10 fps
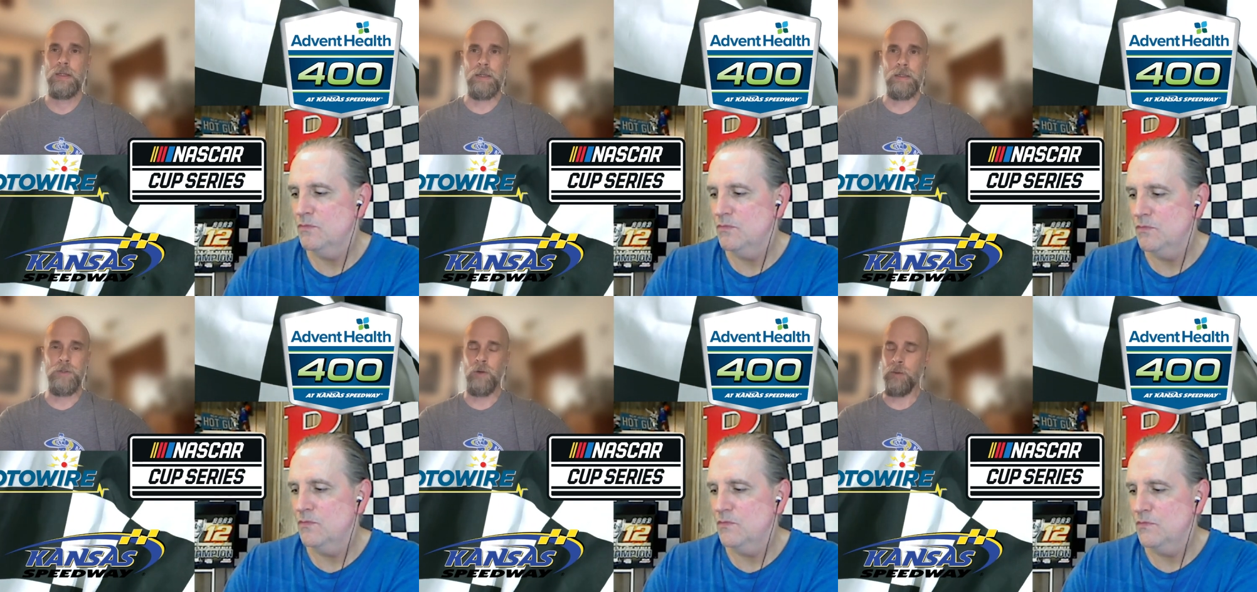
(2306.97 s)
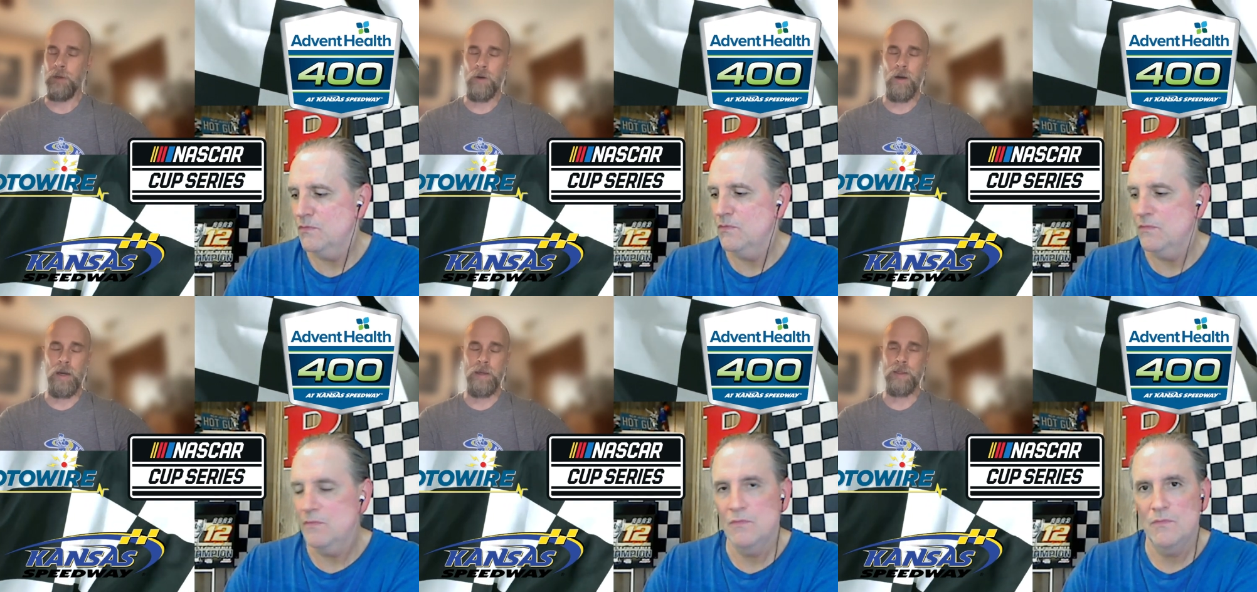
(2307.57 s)
Speaker 1: Uh, don't get me
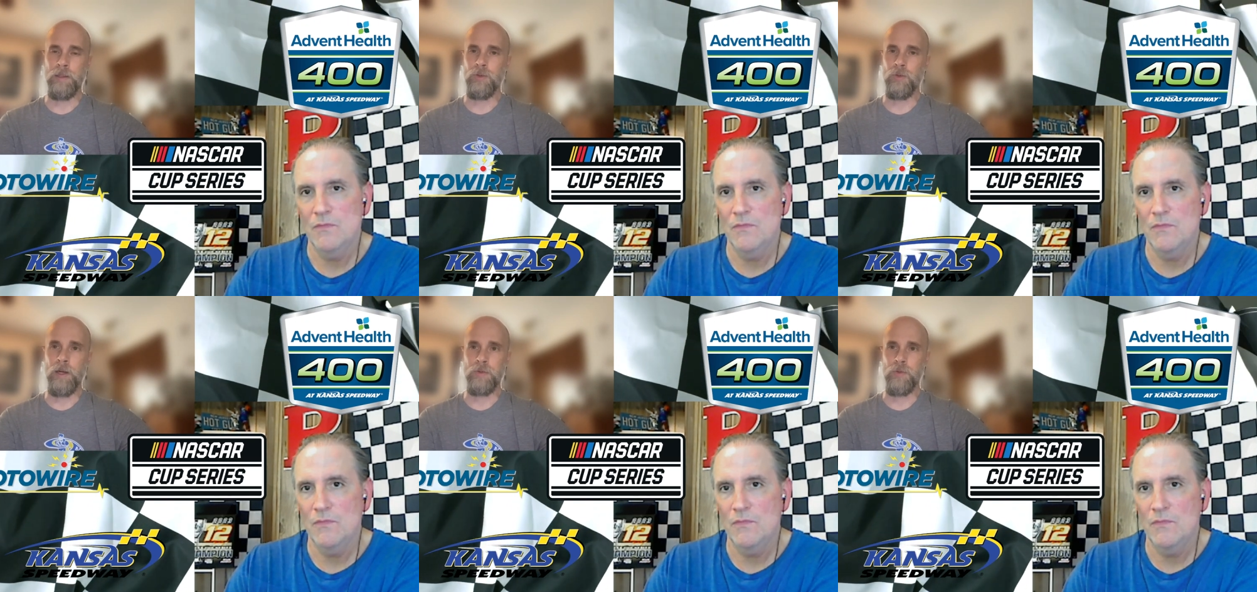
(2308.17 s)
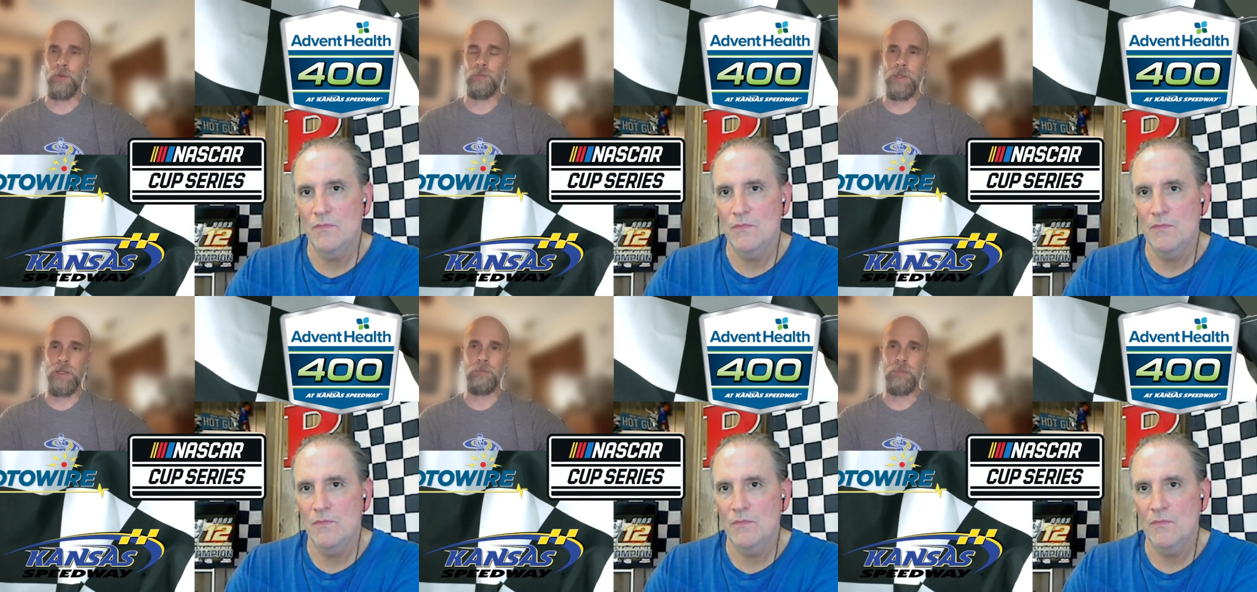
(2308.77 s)
wrong, I think Truex will
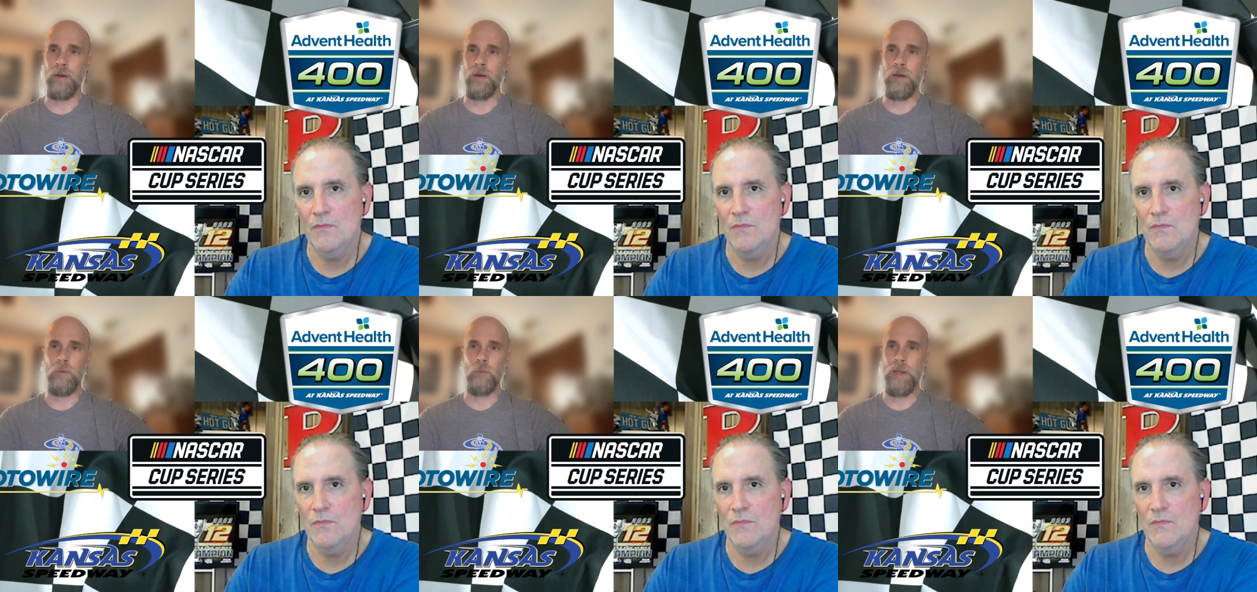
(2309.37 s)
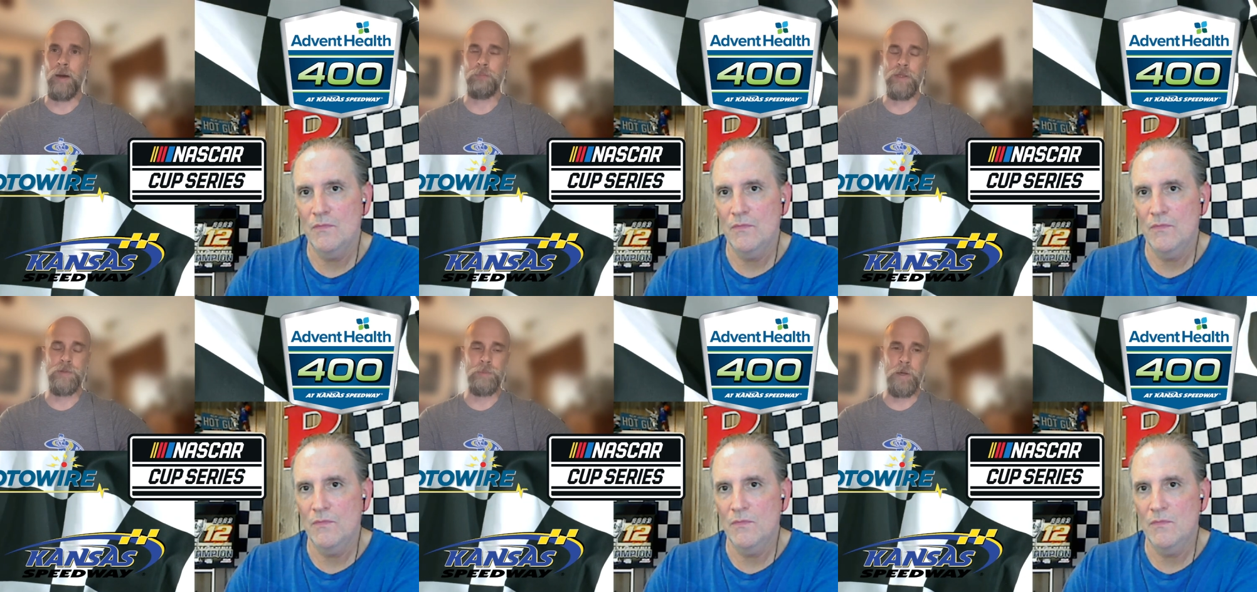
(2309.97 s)
be up there, and I would not
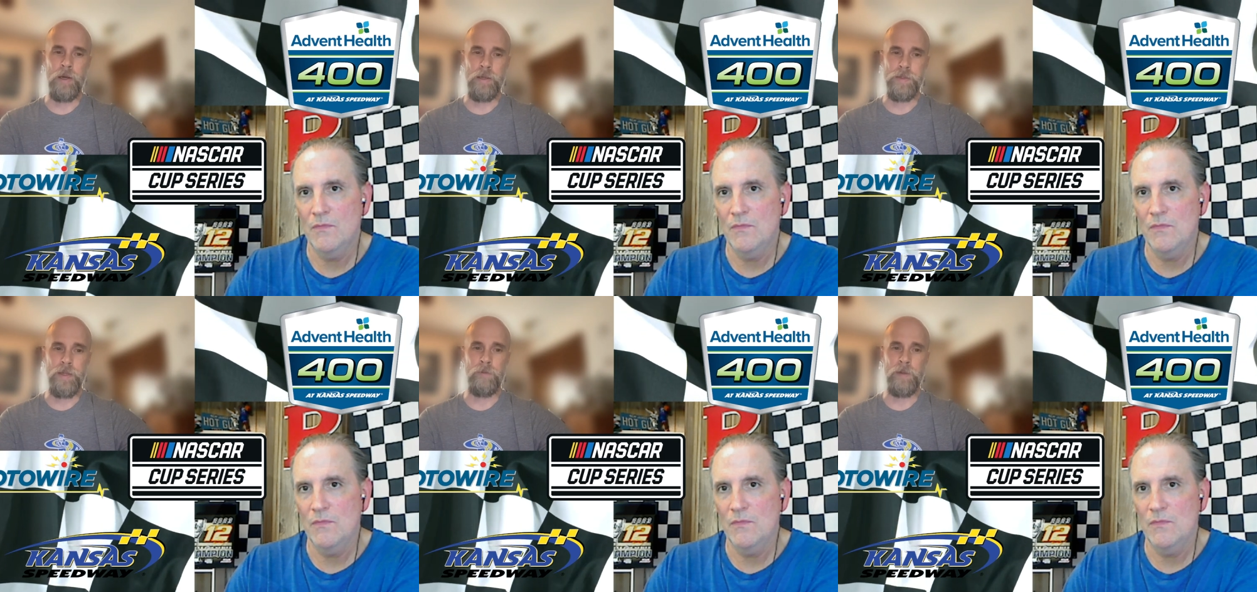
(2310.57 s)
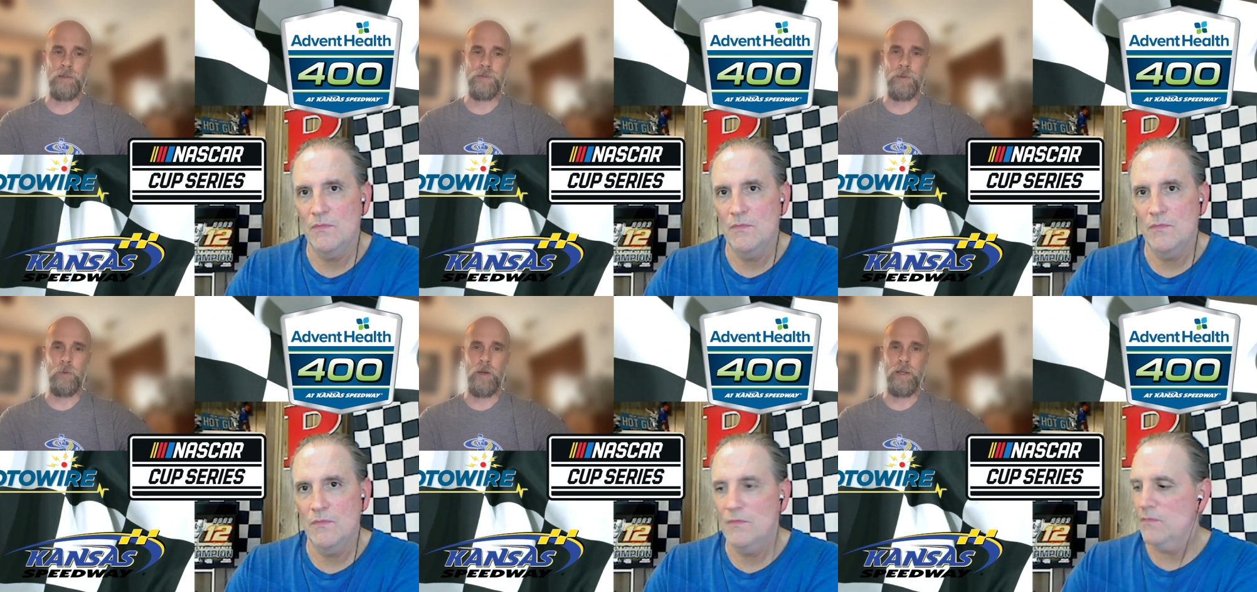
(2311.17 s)
be surprised if he ends
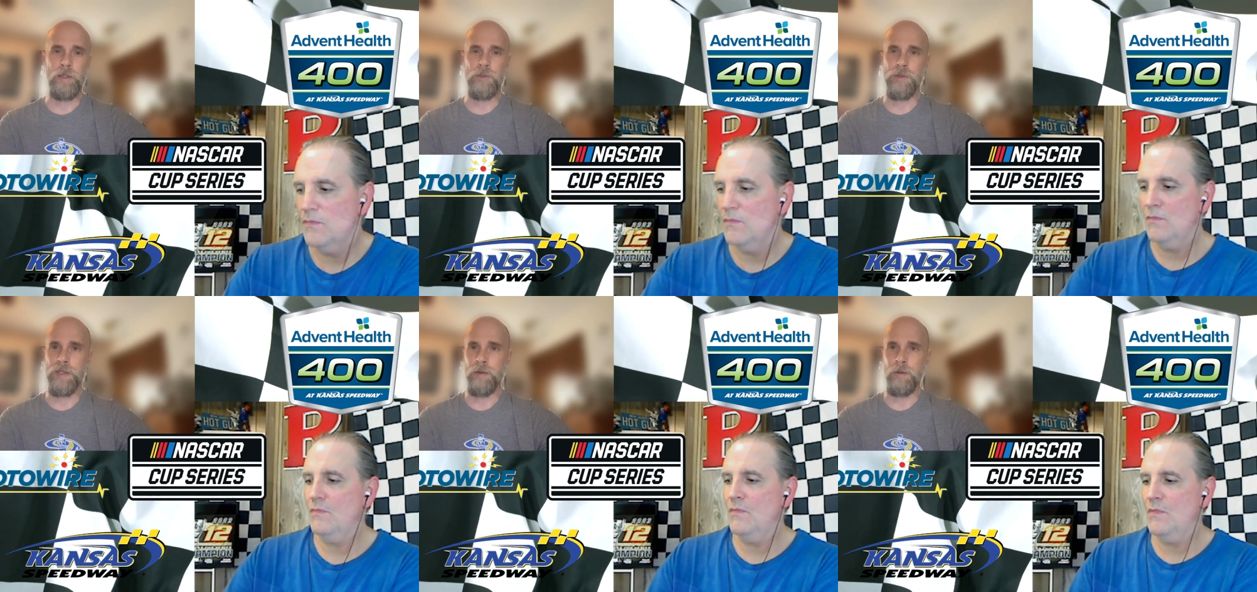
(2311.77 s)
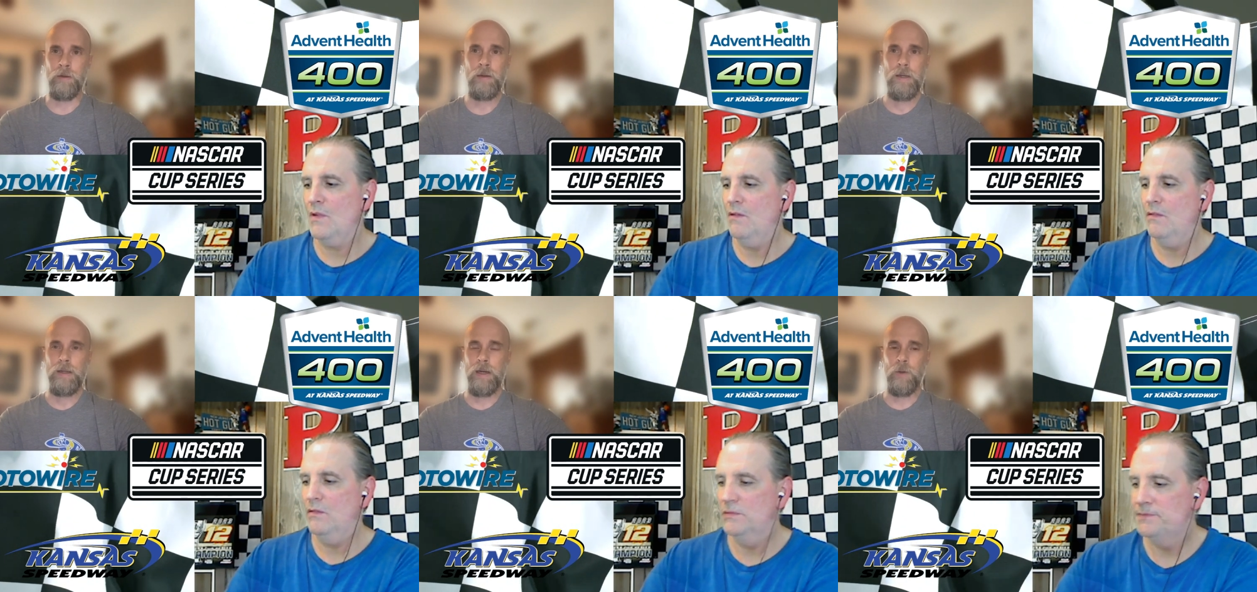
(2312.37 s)
up winning just here
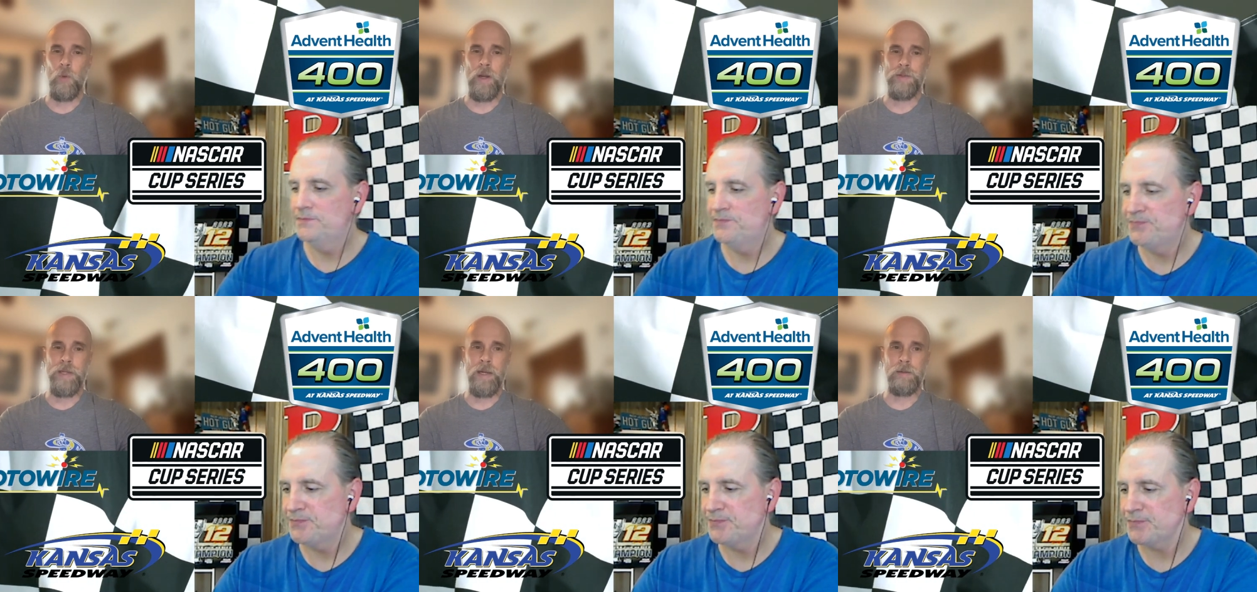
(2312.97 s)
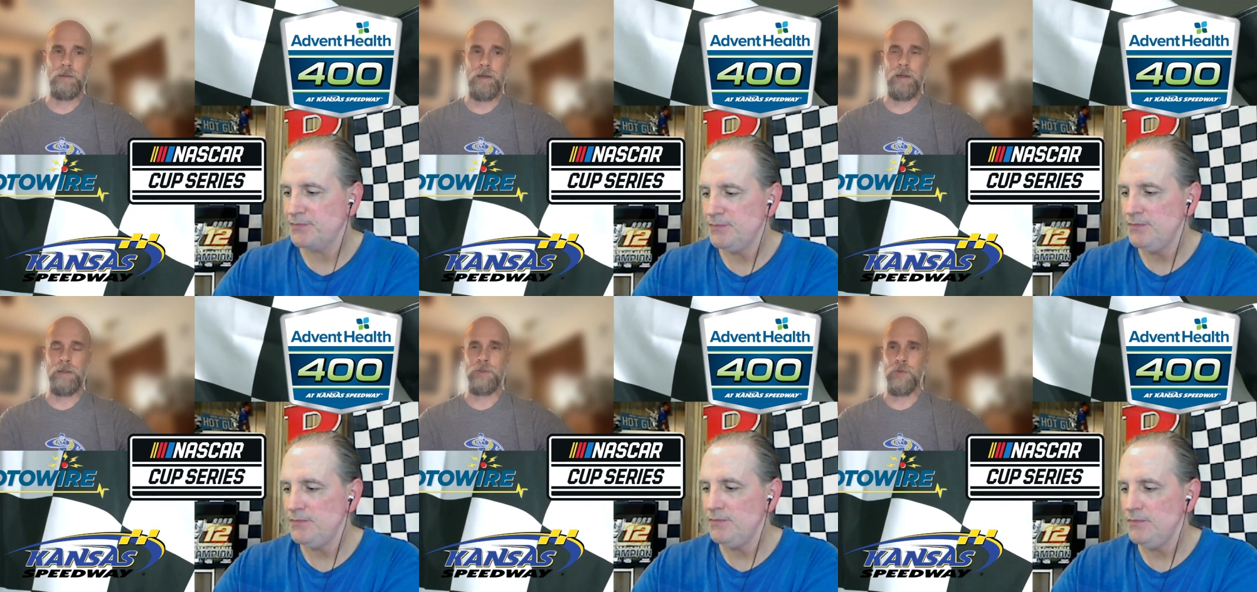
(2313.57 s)
on Wednesday.
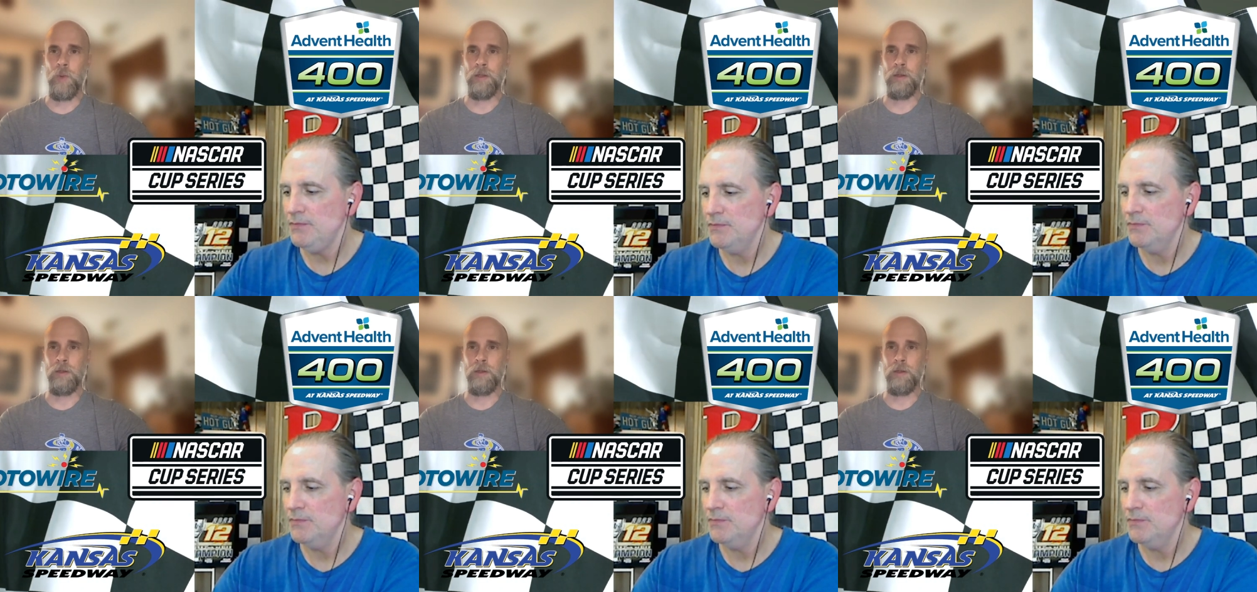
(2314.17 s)
I, I just want